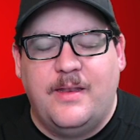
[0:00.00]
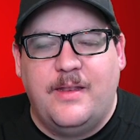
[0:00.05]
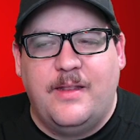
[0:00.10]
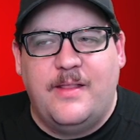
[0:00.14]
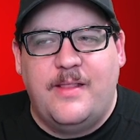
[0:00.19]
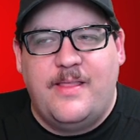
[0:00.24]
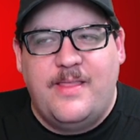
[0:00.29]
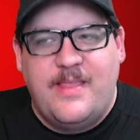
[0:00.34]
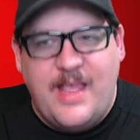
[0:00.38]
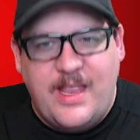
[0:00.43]

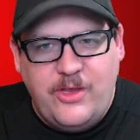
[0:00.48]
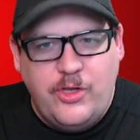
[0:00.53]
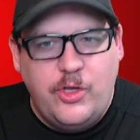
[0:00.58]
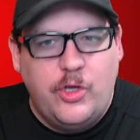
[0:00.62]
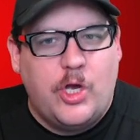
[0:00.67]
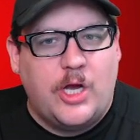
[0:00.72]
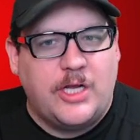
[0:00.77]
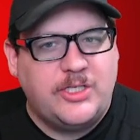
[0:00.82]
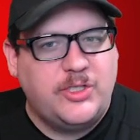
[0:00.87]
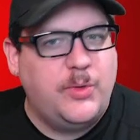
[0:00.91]
Then you
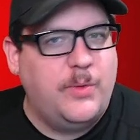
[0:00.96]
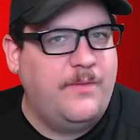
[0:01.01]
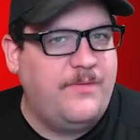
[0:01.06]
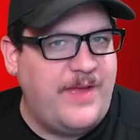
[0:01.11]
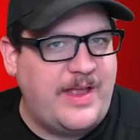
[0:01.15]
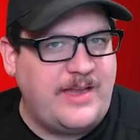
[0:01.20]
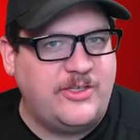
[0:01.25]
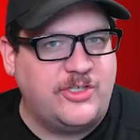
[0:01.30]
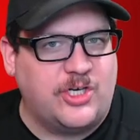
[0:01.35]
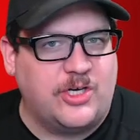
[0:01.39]
got to
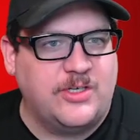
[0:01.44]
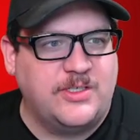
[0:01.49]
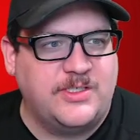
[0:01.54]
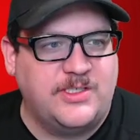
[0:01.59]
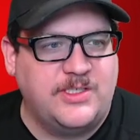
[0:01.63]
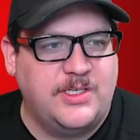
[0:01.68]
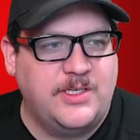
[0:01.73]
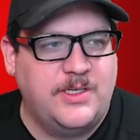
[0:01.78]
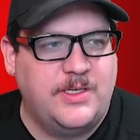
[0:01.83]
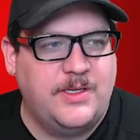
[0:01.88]

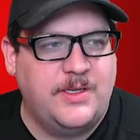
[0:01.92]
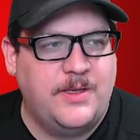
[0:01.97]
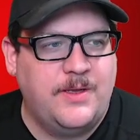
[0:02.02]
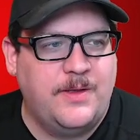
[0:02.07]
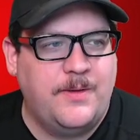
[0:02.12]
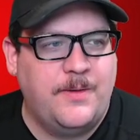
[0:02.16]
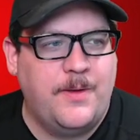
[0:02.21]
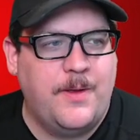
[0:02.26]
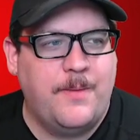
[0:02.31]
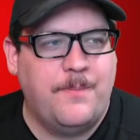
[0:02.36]
Avengers.
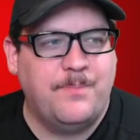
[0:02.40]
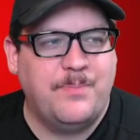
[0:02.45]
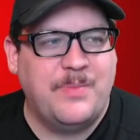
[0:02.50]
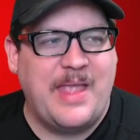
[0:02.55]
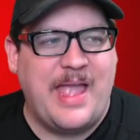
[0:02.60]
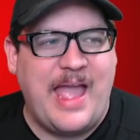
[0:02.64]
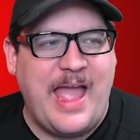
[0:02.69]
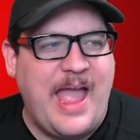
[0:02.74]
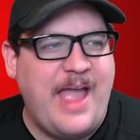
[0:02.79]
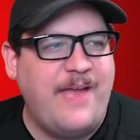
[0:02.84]

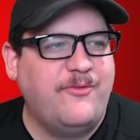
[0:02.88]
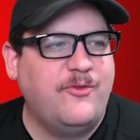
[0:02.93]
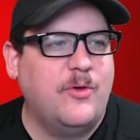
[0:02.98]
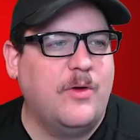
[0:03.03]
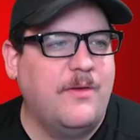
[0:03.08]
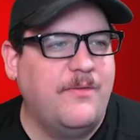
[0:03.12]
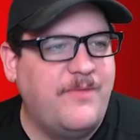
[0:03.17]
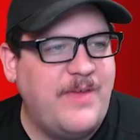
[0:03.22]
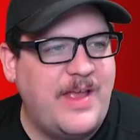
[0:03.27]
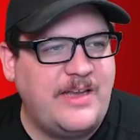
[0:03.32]
After
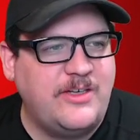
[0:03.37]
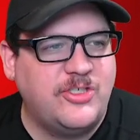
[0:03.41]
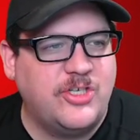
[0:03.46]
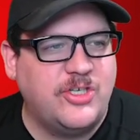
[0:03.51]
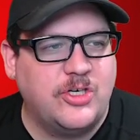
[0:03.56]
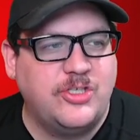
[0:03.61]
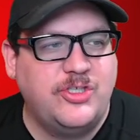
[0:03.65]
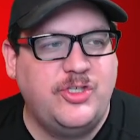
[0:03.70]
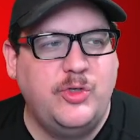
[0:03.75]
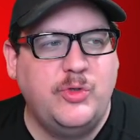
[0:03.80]

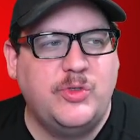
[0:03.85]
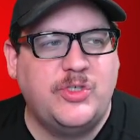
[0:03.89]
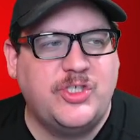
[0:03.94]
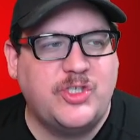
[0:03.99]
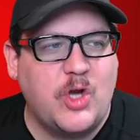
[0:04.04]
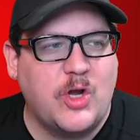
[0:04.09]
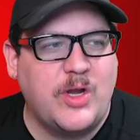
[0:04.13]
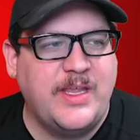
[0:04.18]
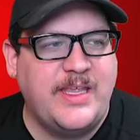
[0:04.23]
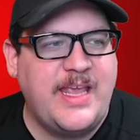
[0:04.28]
Avengers, you
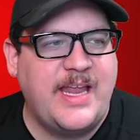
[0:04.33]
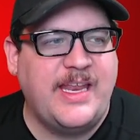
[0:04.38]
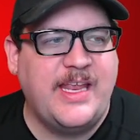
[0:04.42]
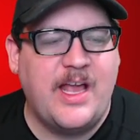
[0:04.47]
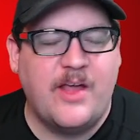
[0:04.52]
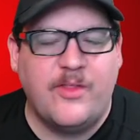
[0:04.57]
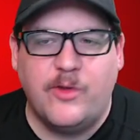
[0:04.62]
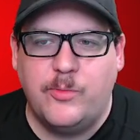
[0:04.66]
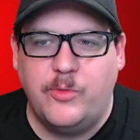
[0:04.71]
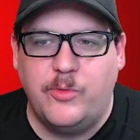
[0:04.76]
started getting
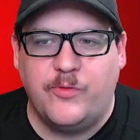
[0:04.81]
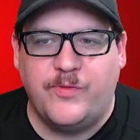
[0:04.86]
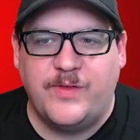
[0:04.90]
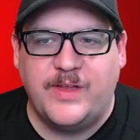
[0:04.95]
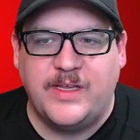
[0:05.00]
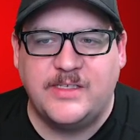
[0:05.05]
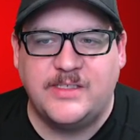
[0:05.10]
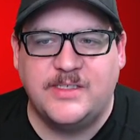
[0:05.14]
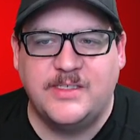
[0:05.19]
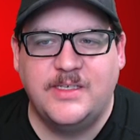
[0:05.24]
other
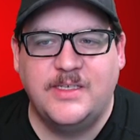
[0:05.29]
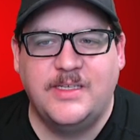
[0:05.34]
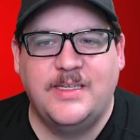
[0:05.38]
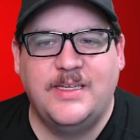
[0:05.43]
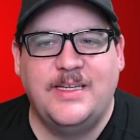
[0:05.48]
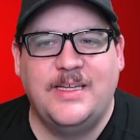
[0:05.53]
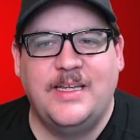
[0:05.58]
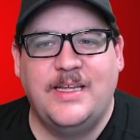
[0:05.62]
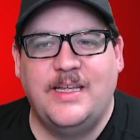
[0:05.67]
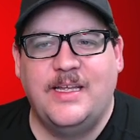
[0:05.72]
movies.
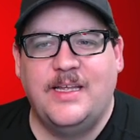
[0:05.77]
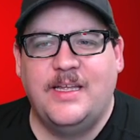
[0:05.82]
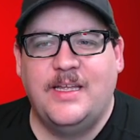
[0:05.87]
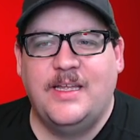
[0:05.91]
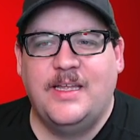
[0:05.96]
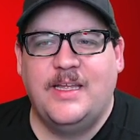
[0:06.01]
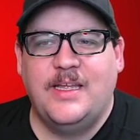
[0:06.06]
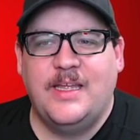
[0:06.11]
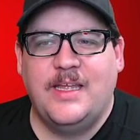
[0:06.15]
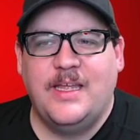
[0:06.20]

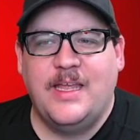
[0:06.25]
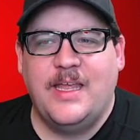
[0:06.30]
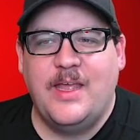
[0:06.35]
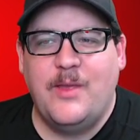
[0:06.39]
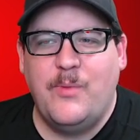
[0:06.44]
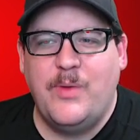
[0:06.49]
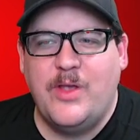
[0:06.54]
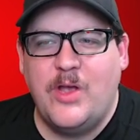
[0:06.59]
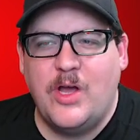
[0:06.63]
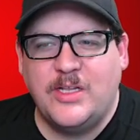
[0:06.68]

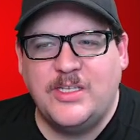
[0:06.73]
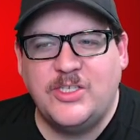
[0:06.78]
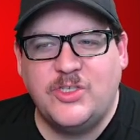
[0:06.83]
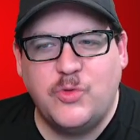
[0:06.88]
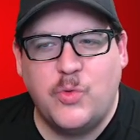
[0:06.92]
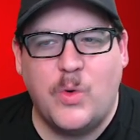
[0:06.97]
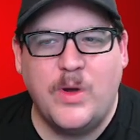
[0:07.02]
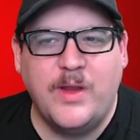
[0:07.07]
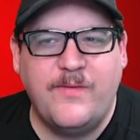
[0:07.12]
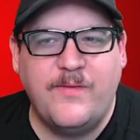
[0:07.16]
And we got to
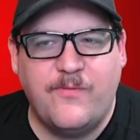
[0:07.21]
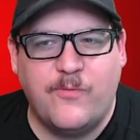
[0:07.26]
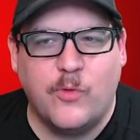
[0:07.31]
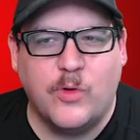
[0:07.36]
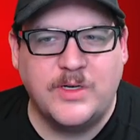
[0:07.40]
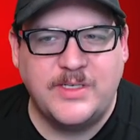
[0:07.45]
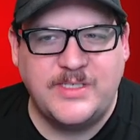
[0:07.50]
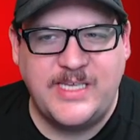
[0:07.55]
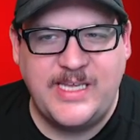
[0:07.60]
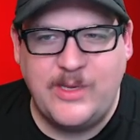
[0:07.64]

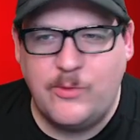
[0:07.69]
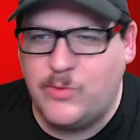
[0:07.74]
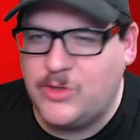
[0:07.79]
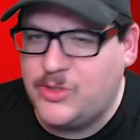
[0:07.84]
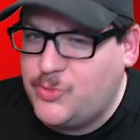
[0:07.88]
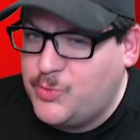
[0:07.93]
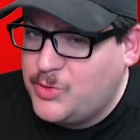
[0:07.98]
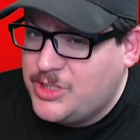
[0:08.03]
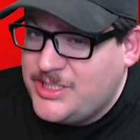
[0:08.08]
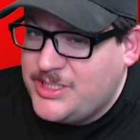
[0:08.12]
2014, which
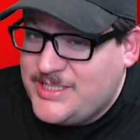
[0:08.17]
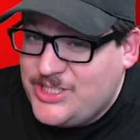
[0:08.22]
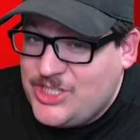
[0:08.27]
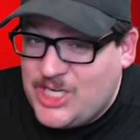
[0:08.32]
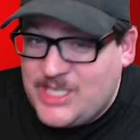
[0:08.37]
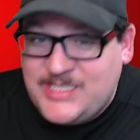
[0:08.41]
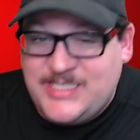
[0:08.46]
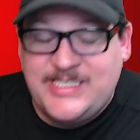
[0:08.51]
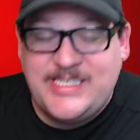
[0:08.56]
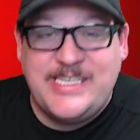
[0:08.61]
was
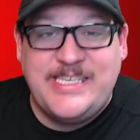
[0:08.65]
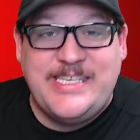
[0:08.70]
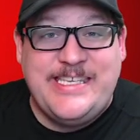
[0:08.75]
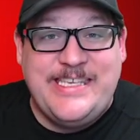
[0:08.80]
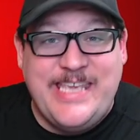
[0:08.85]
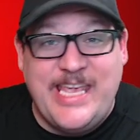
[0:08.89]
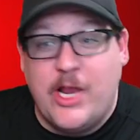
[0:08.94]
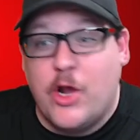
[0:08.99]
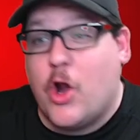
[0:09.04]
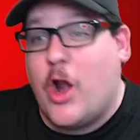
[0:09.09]
just a
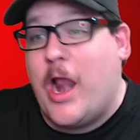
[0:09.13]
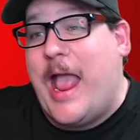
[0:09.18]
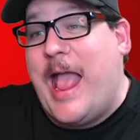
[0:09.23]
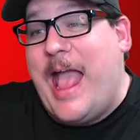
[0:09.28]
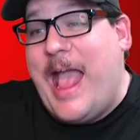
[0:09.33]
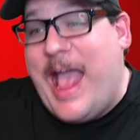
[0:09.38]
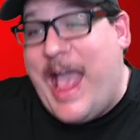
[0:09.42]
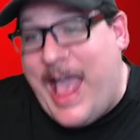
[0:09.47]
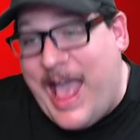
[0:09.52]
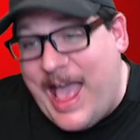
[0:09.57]
year
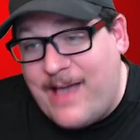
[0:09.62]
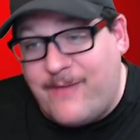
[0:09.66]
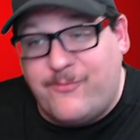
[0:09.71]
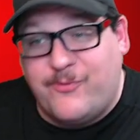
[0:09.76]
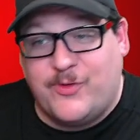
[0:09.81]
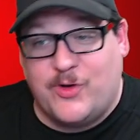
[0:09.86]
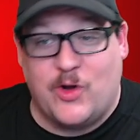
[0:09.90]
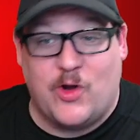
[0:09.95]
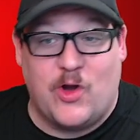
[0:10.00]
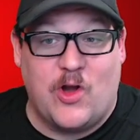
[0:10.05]

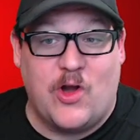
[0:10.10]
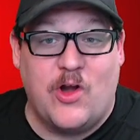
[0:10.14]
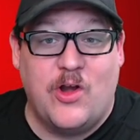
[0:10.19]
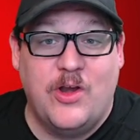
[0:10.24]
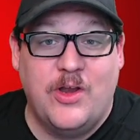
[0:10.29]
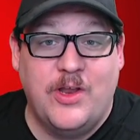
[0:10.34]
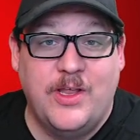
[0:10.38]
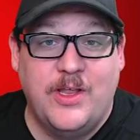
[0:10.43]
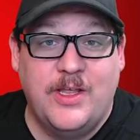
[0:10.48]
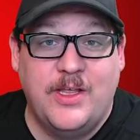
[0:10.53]
after
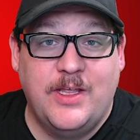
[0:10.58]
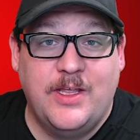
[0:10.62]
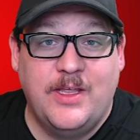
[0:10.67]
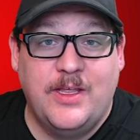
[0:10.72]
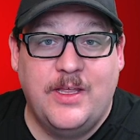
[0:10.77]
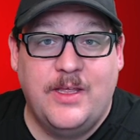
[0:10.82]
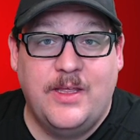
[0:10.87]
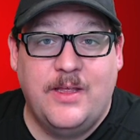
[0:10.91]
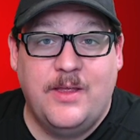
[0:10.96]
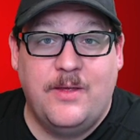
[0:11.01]

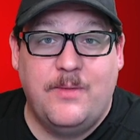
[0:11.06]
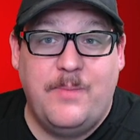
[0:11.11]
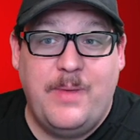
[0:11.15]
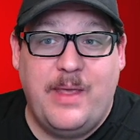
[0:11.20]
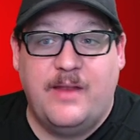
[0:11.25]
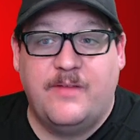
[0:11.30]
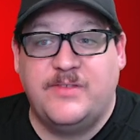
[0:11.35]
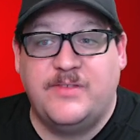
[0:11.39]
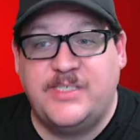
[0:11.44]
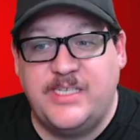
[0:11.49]

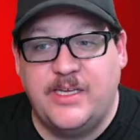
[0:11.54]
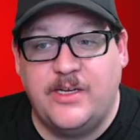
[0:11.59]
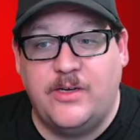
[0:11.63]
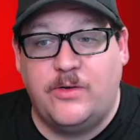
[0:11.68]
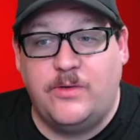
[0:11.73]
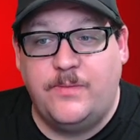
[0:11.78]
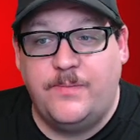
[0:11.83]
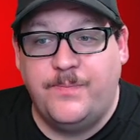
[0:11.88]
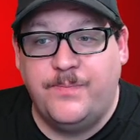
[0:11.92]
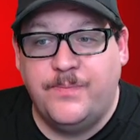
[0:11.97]
Man of
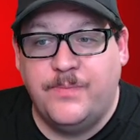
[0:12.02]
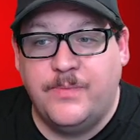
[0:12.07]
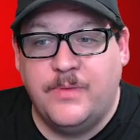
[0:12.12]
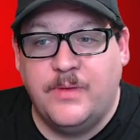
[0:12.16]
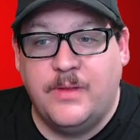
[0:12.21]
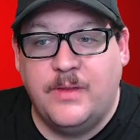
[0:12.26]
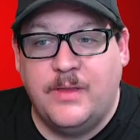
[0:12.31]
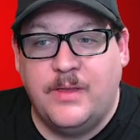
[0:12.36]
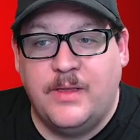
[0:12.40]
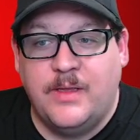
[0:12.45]
Steel,
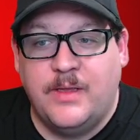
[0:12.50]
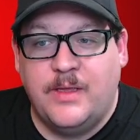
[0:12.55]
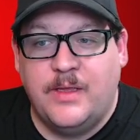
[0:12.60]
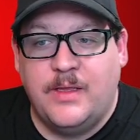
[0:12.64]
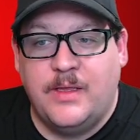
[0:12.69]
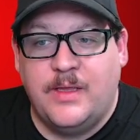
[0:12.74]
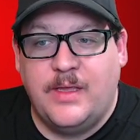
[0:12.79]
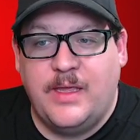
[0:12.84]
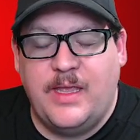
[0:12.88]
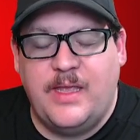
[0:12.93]

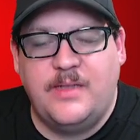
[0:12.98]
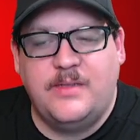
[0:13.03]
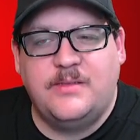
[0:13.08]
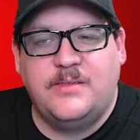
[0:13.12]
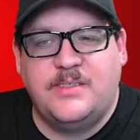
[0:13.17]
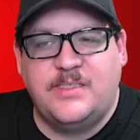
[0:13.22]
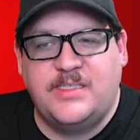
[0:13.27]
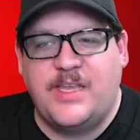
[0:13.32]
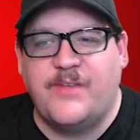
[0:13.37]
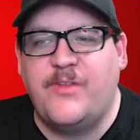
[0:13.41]
and
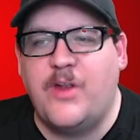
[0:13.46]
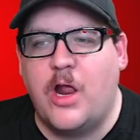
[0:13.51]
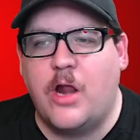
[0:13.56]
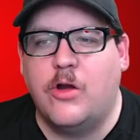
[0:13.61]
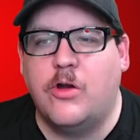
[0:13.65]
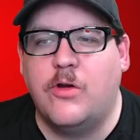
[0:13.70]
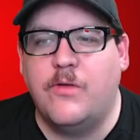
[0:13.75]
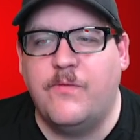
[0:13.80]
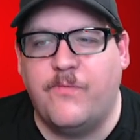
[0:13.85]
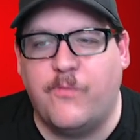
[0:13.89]

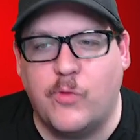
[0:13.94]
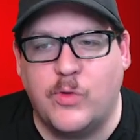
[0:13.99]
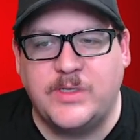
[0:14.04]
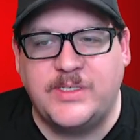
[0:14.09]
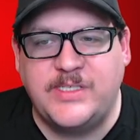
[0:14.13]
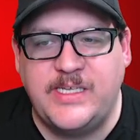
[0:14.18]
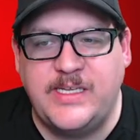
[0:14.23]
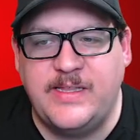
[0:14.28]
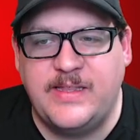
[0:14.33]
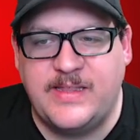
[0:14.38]

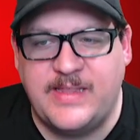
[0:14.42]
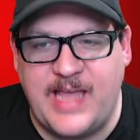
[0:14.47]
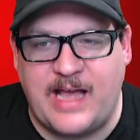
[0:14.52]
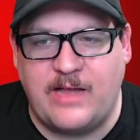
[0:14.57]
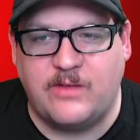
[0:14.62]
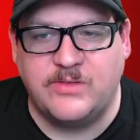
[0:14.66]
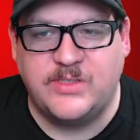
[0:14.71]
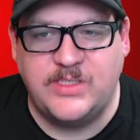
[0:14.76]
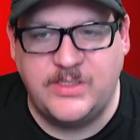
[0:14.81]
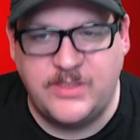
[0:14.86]

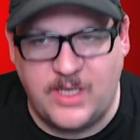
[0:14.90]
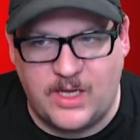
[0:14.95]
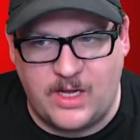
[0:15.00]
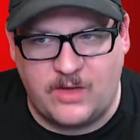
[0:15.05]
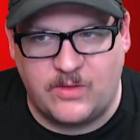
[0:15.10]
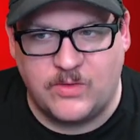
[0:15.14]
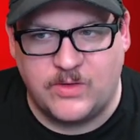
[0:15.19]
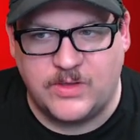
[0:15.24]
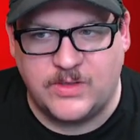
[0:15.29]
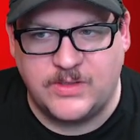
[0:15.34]

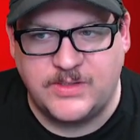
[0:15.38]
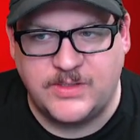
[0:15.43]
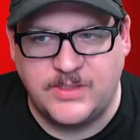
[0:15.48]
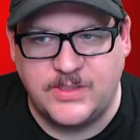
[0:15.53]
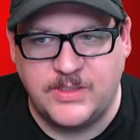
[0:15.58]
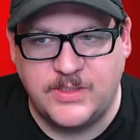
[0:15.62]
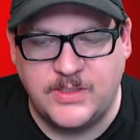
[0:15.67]
$714,000.